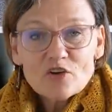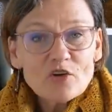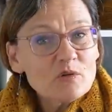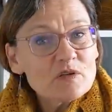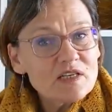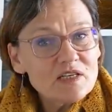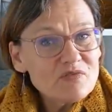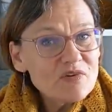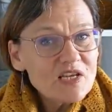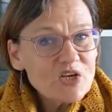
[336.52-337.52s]
cold
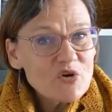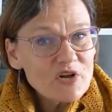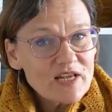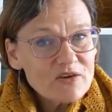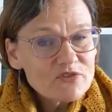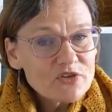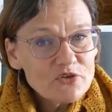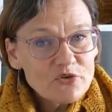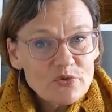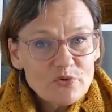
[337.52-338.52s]
evening or an
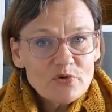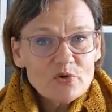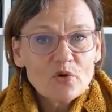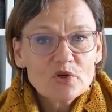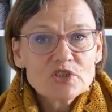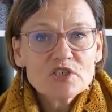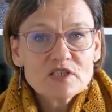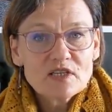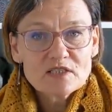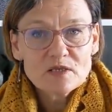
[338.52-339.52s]
afternoon, or
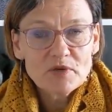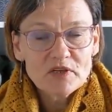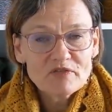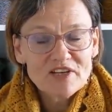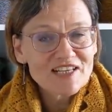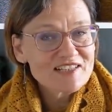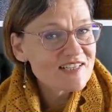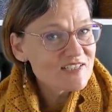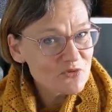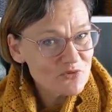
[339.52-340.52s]
just as a bit of an
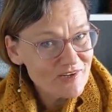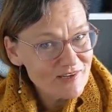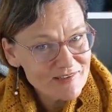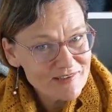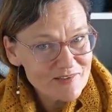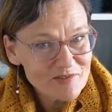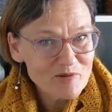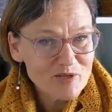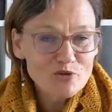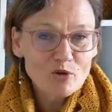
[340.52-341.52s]
accessory
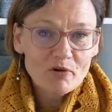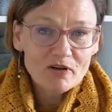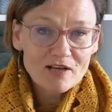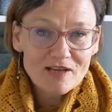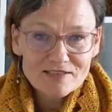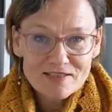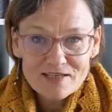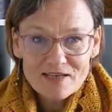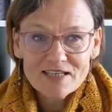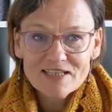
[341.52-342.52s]
when you're
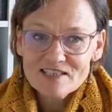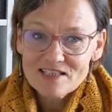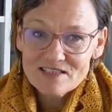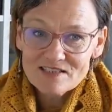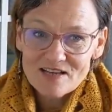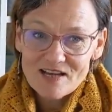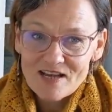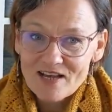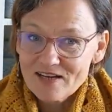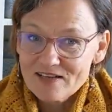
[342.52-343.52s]
podcasting and it's Easter
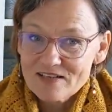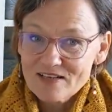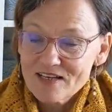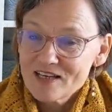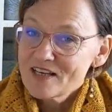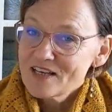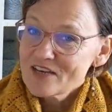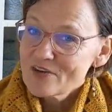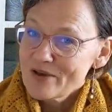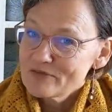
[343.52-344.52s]
and
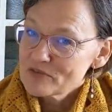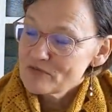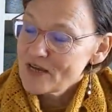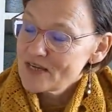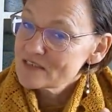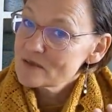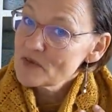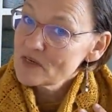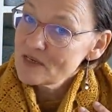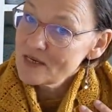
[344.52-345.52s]
you have to find
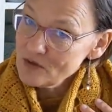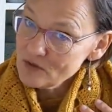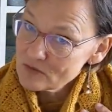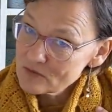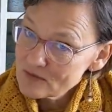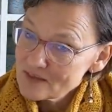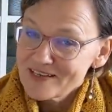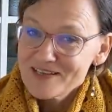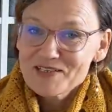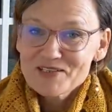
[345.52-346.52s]
something yellow.
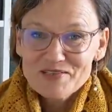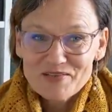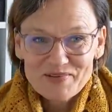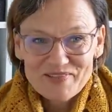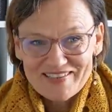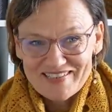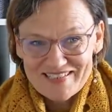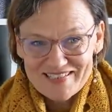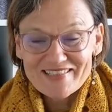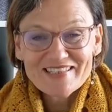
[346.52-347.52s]
So
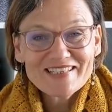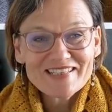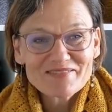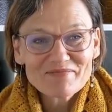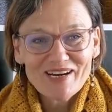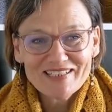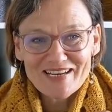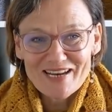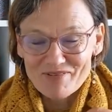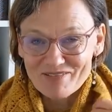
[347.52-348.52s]
this is my
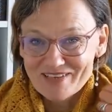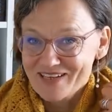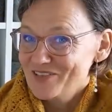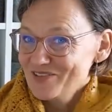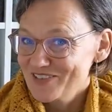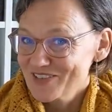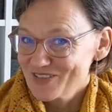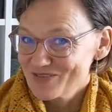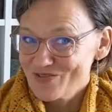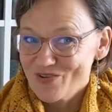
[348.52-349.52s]
type of yellow
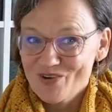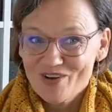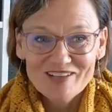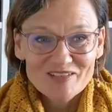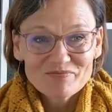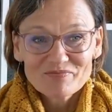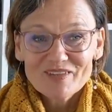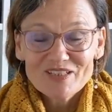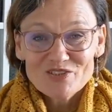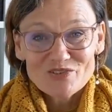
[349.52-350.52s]
just for
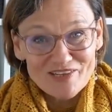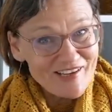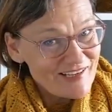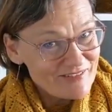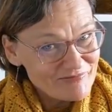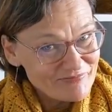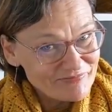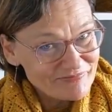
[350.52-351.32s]
today.